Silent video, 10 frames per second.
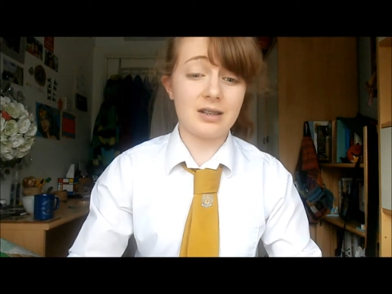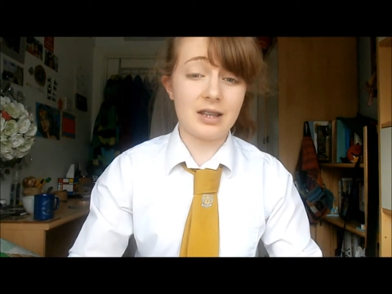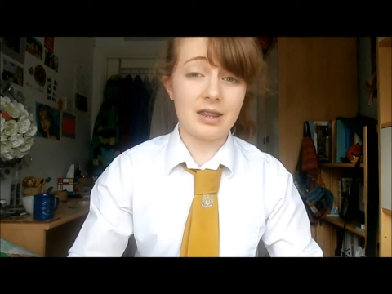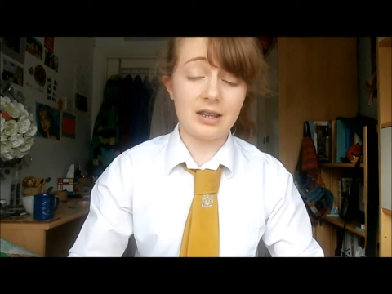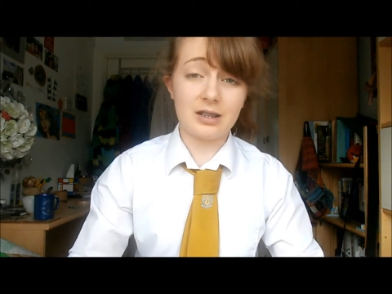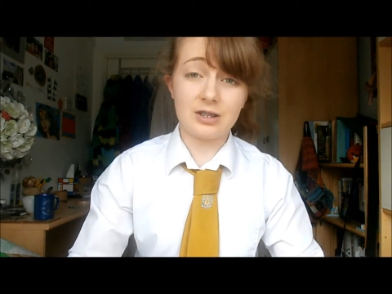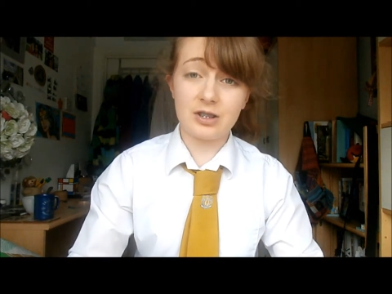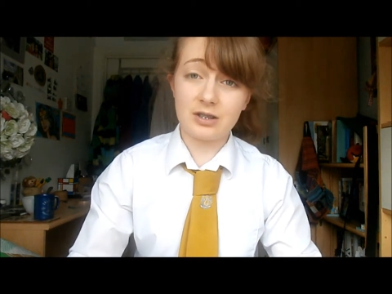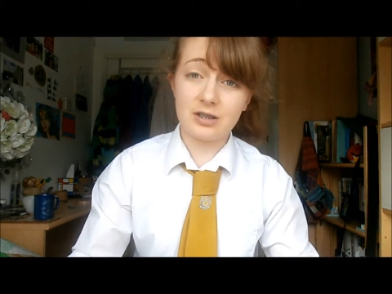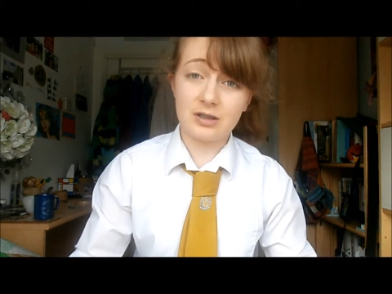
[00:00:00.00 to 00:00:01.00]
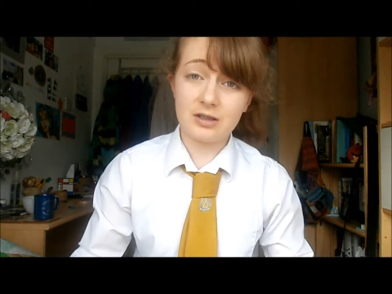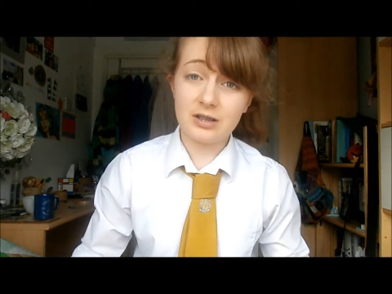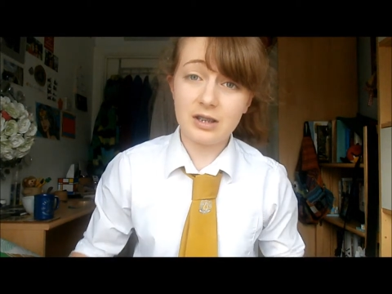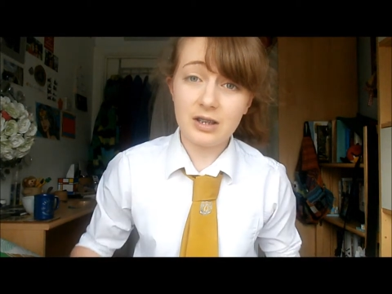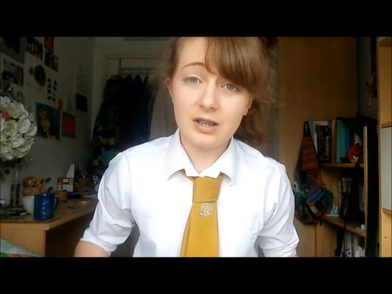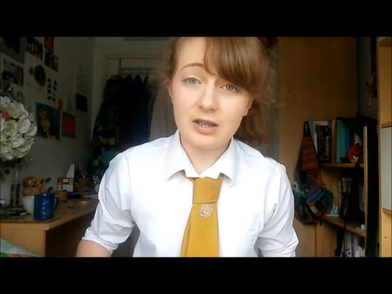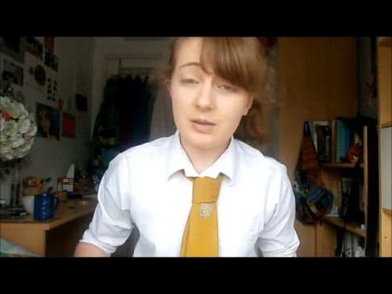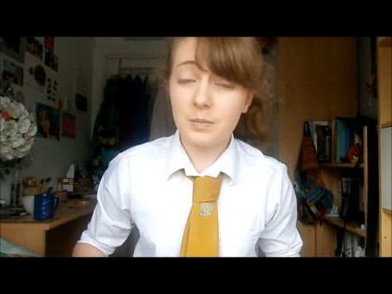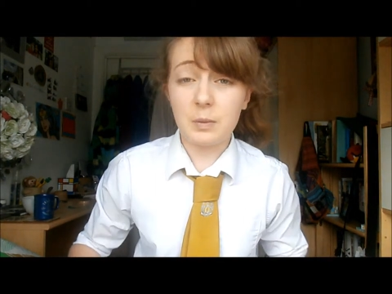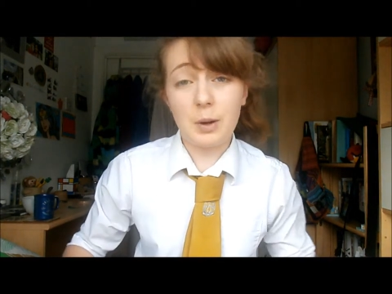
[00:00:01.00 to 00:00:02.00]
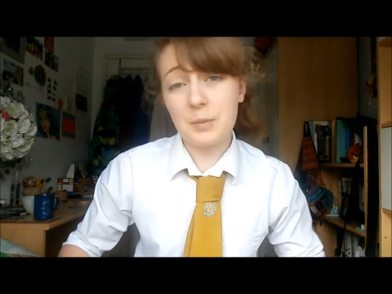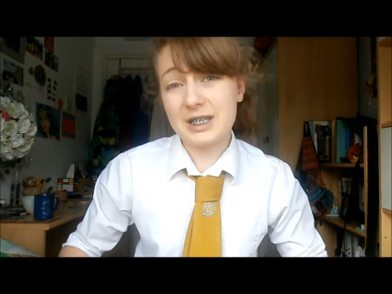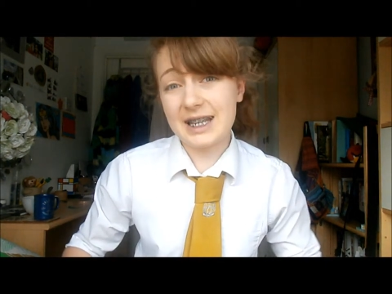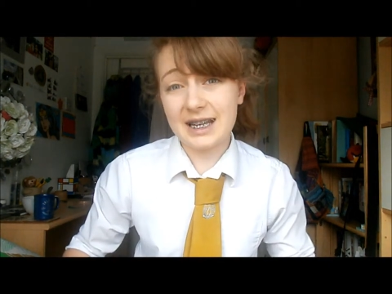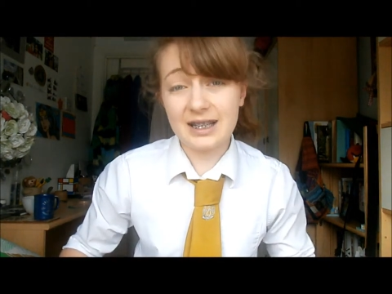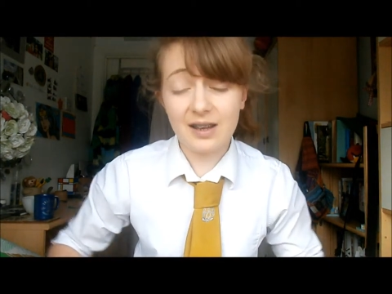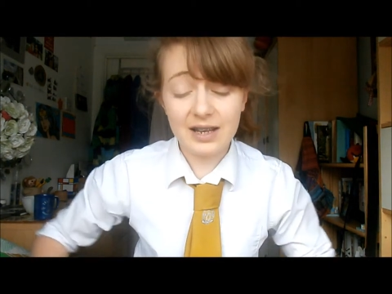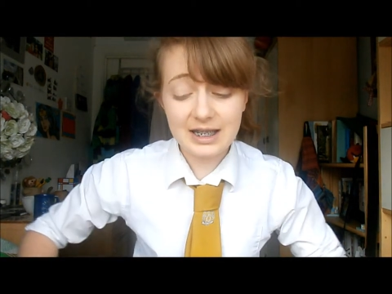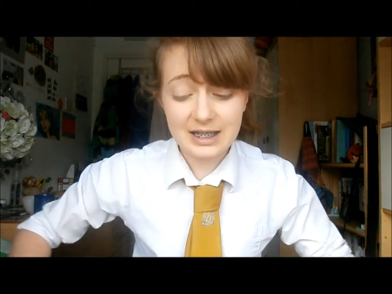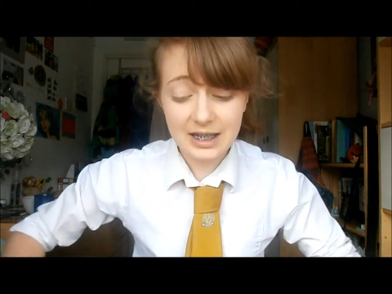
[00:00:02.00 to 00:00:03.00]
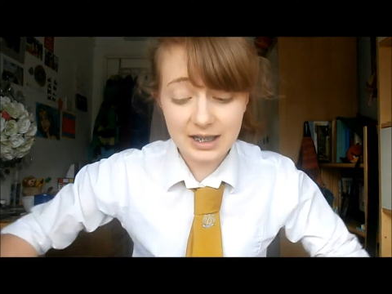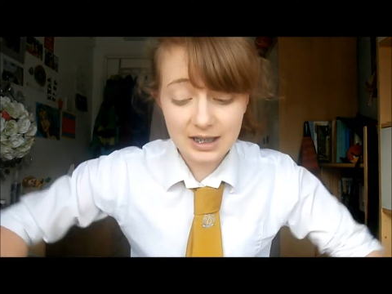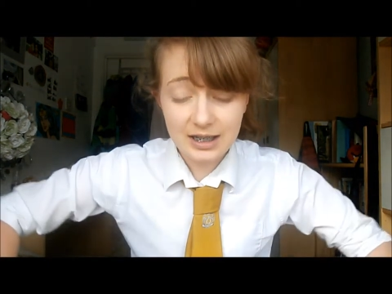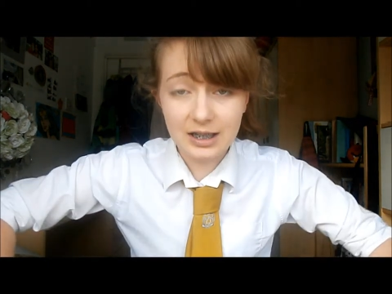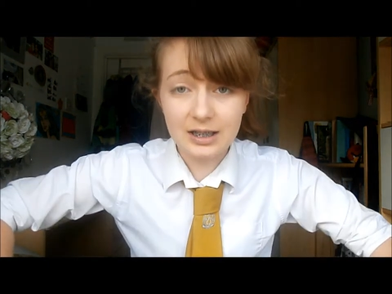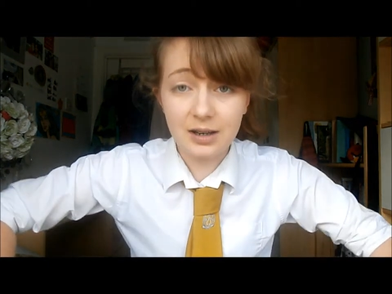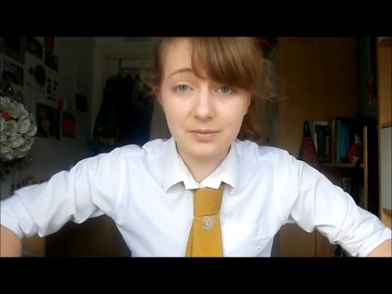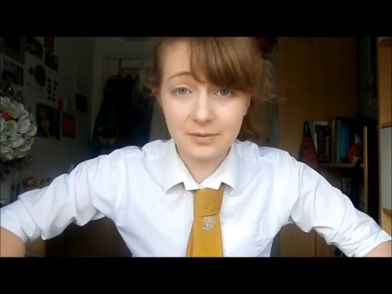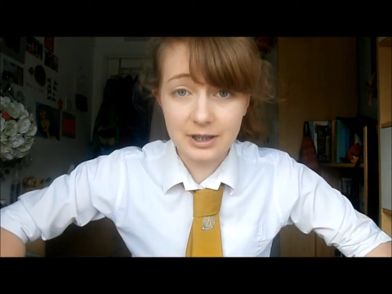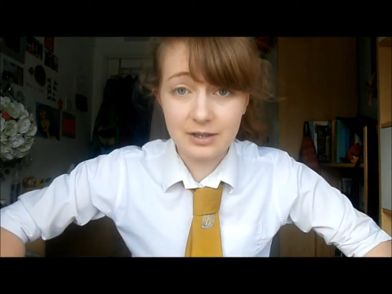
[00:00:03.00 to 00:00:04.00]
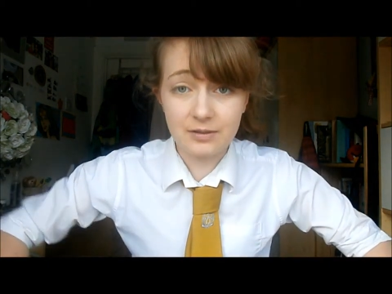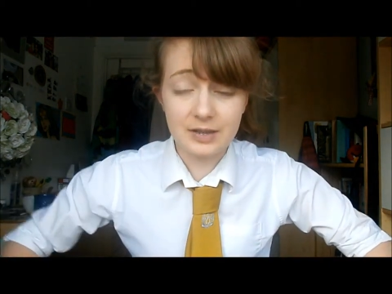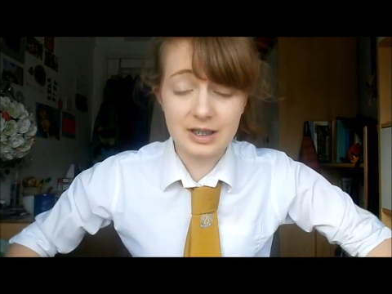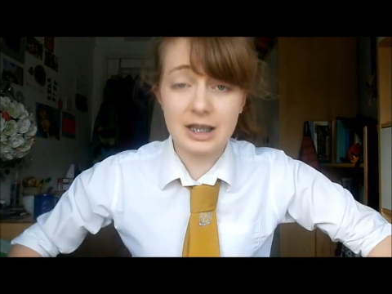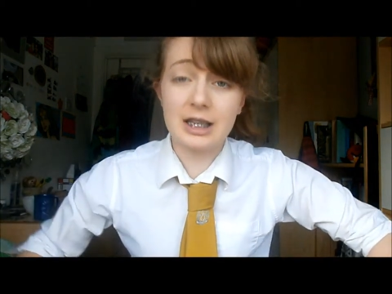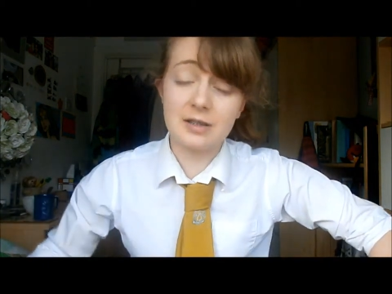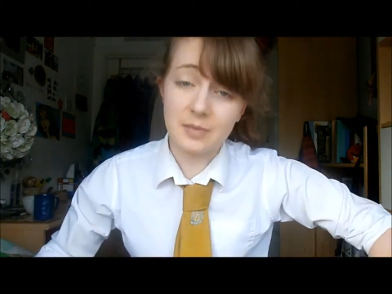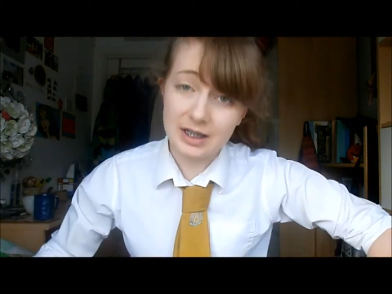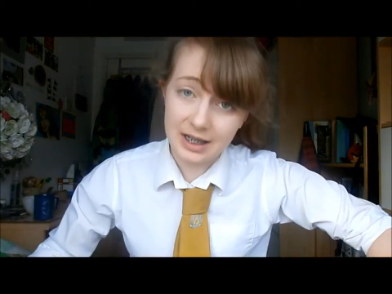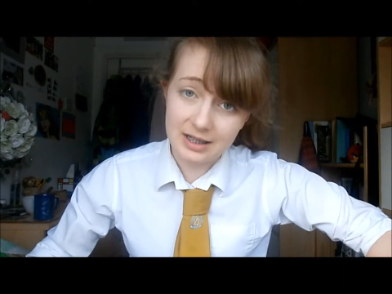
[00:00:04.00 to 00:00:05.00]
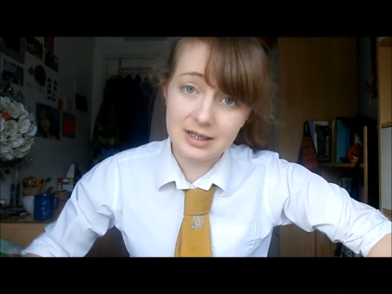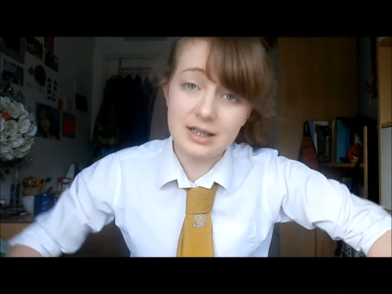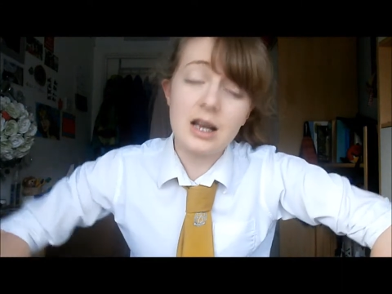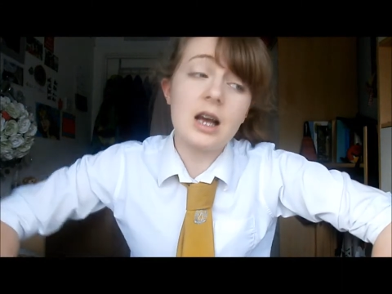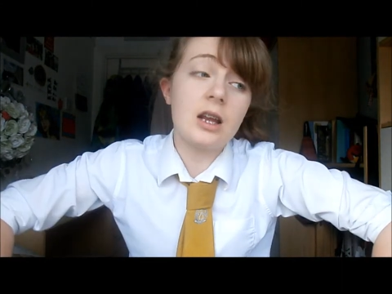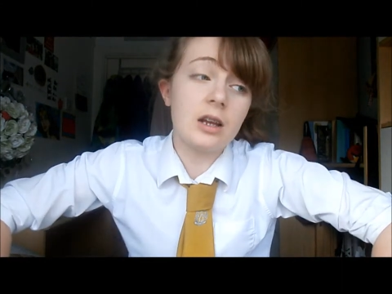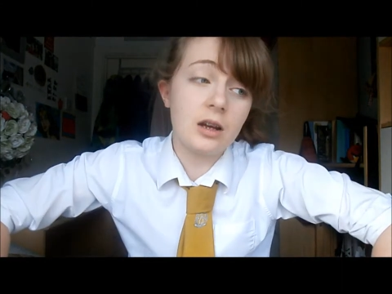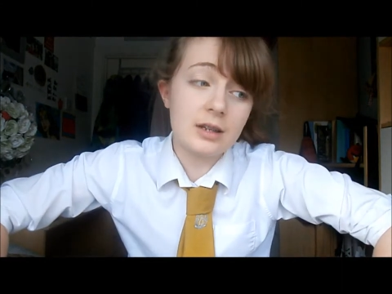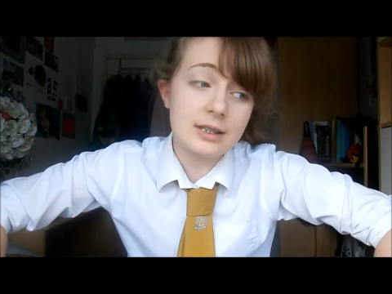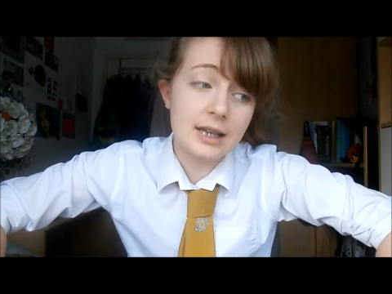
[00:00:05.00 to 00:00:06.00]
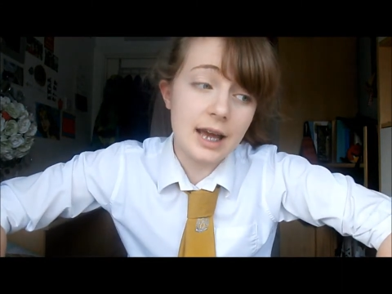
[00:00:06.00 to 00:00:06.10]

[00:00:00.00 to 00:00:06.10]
I think it's just because my mum and dad liked it. And Humphreys, obviously, is my dad's last